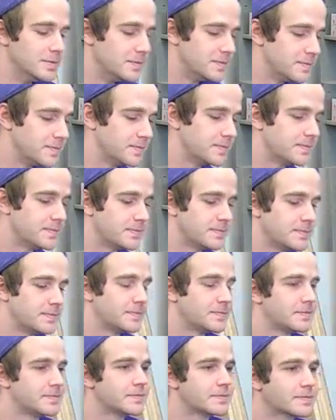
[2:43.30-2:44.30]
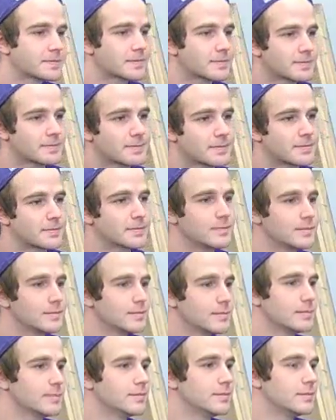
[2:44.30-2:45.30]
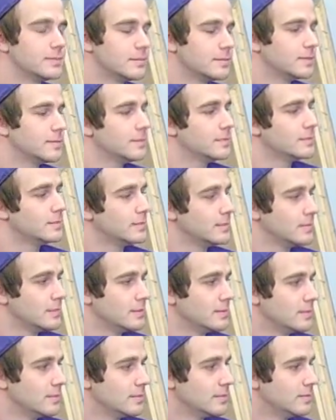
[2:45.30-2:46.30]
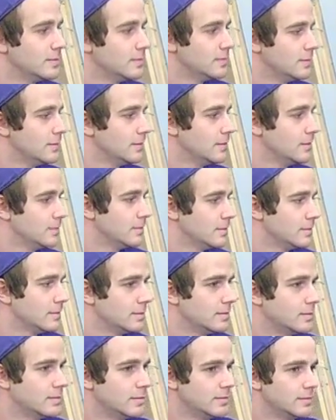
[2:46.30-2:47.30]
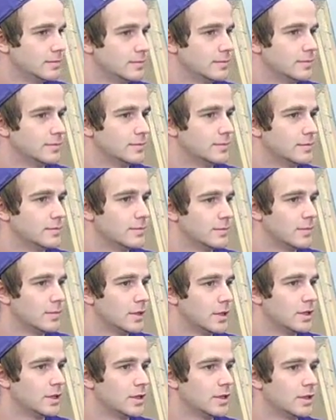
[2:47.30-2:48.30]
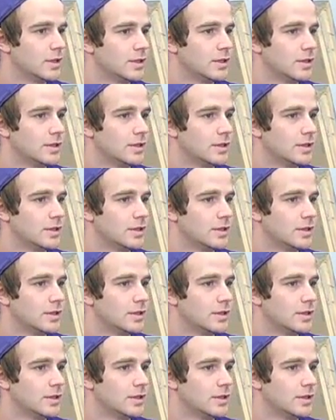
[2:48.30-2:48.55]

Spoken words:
No words are spoken by the person on screen.